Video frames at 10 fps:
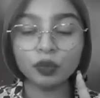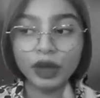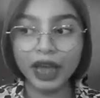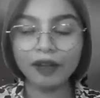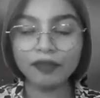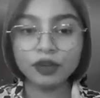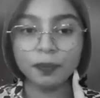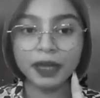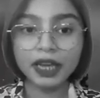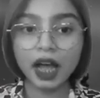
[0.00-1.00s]
We have to
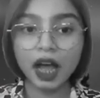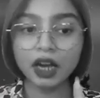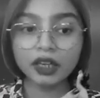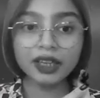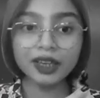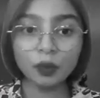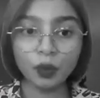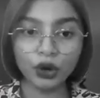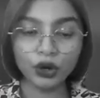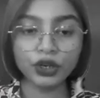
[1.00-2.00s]
pick a
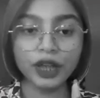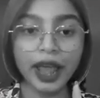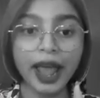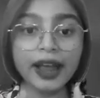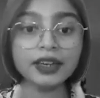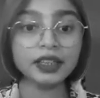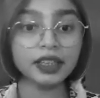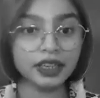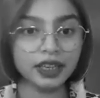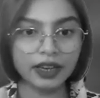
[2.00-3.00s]
keyword and a
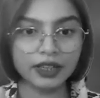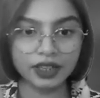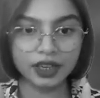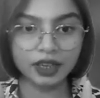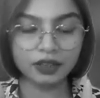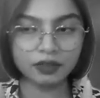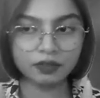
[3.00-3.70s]
key idea.